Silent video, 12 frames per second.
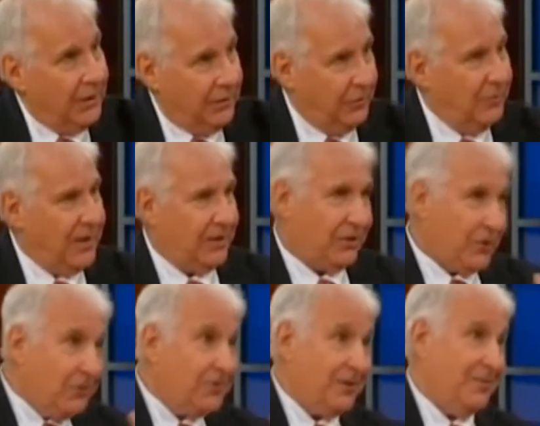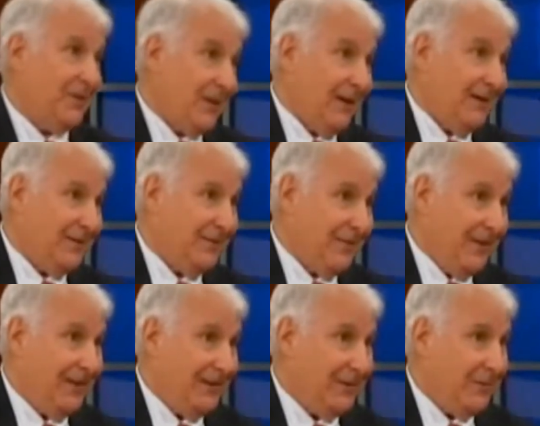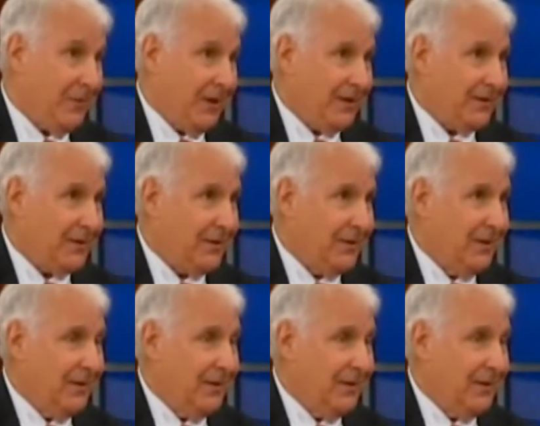you may show some signs of feeling depressed,